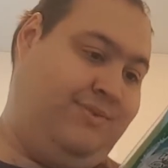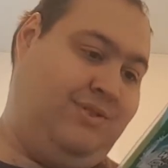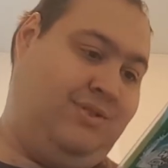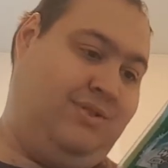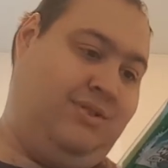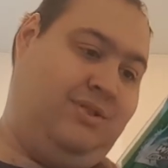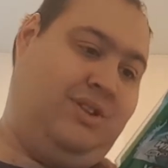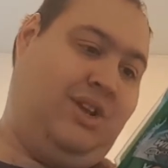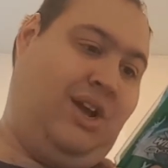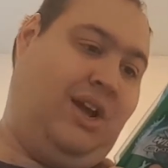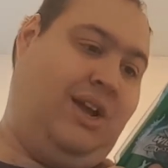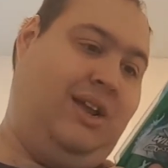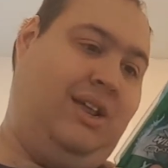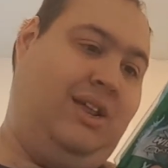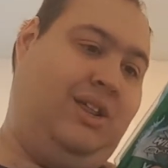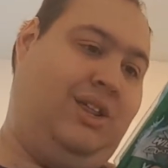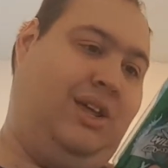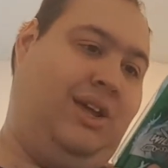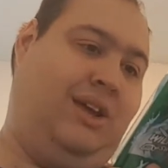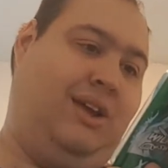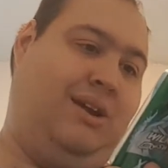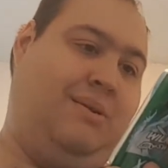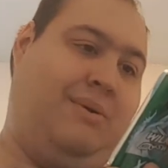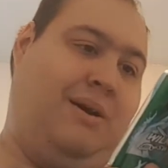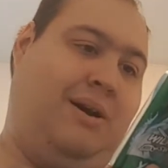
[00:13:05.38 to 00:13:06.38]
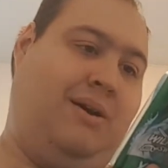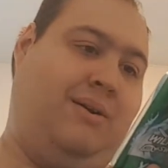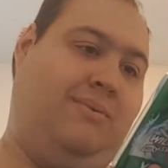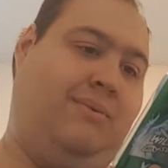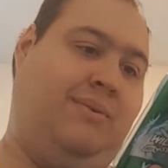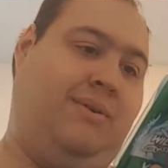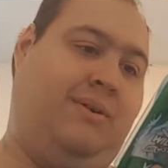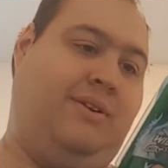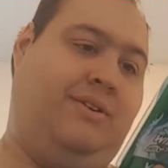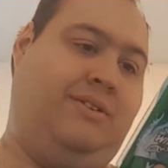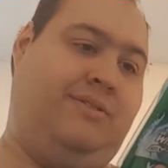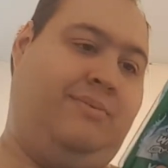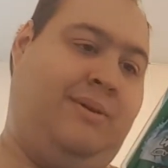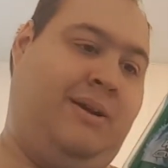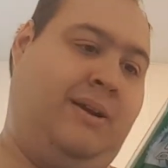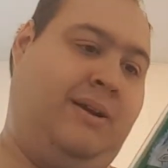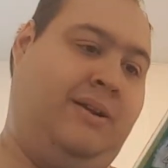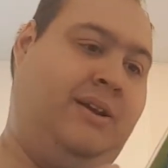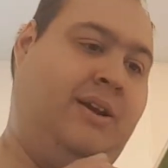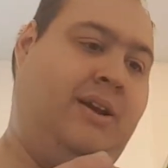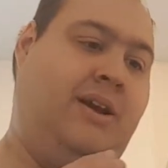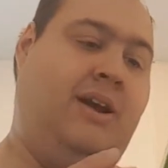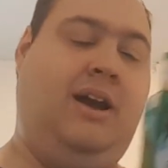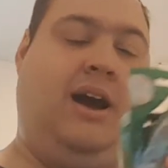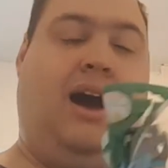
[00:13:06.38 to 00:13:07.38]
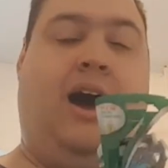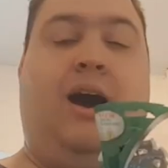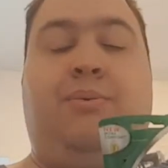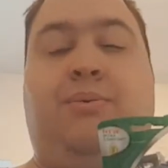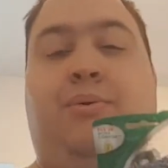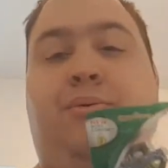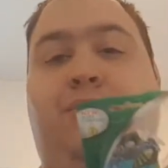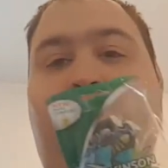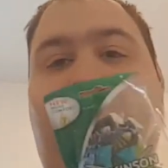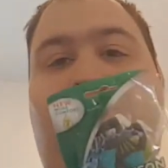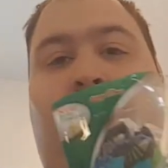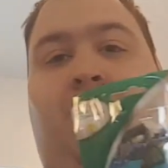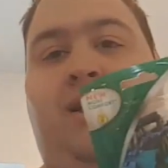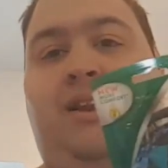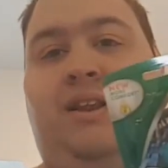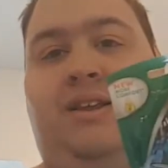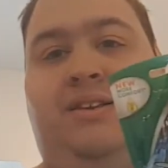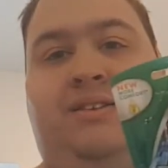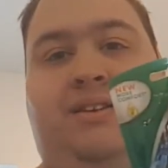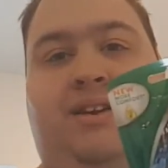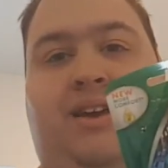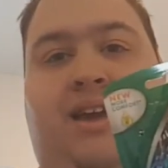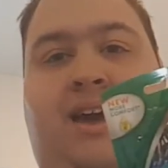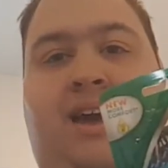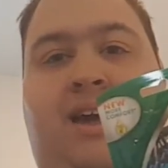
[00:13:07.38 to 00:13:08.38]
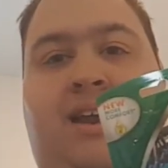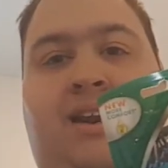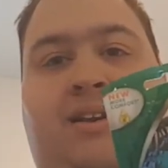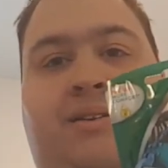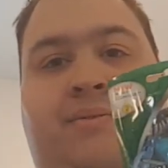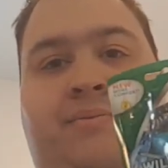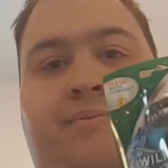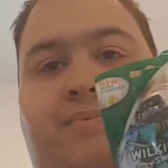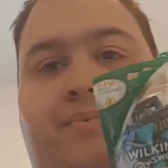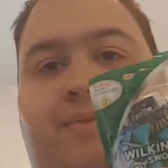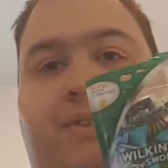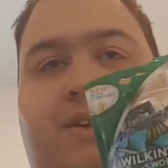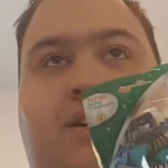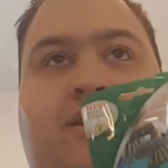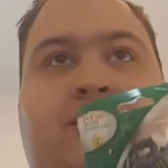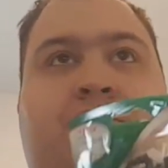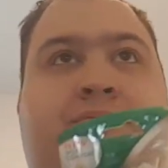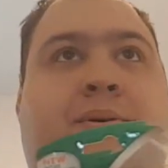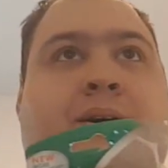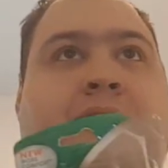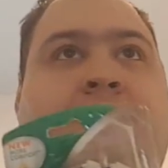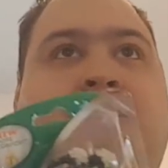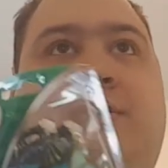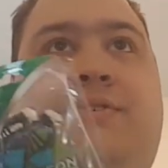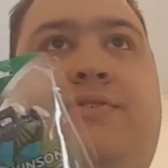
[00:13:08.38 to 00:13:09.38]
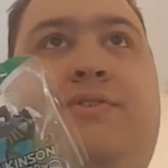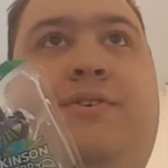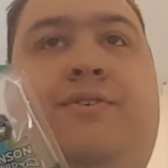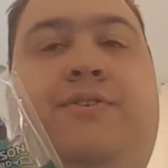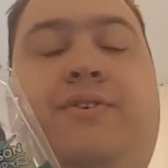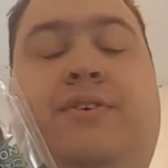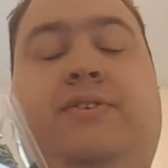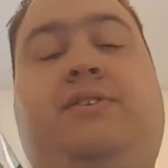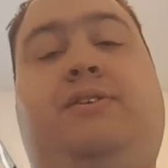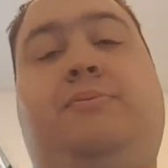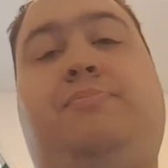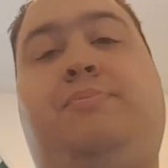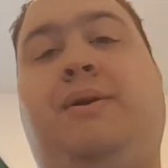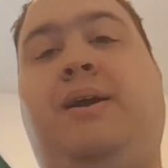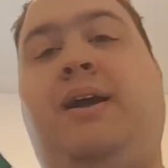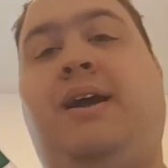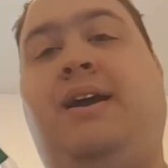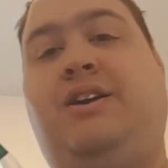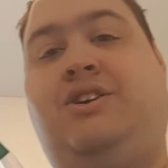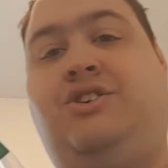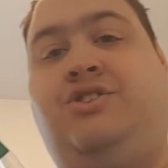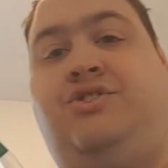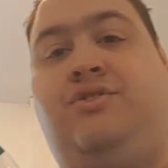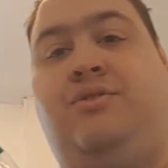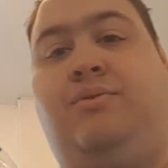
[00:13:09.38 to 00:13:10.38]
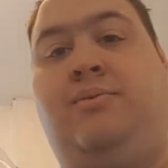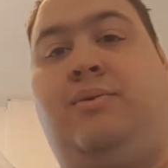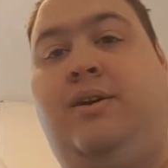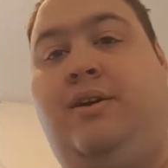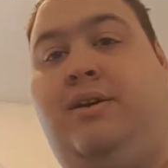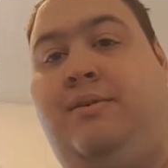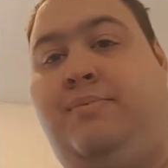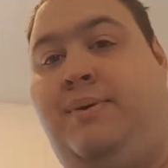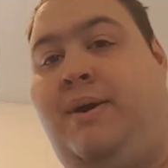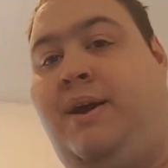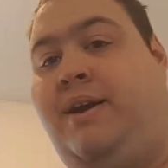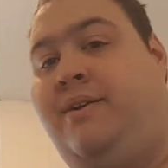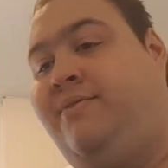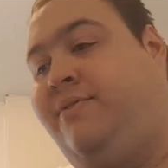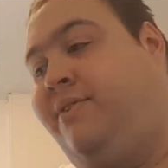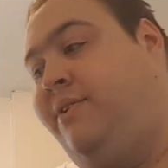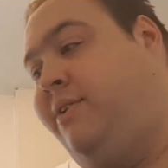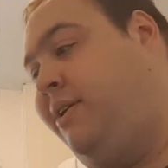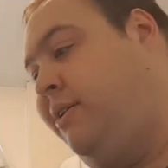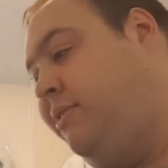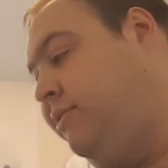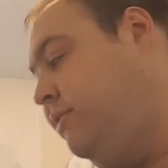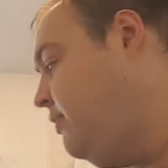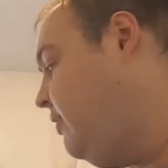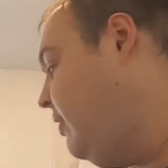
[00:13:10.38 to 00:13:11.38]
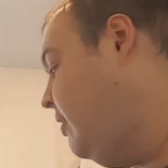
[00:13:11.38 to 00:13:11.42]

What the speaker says: doesn't say anything about where it's made. I wouldn't buy this again, especially for 50p extra what you pay for. I would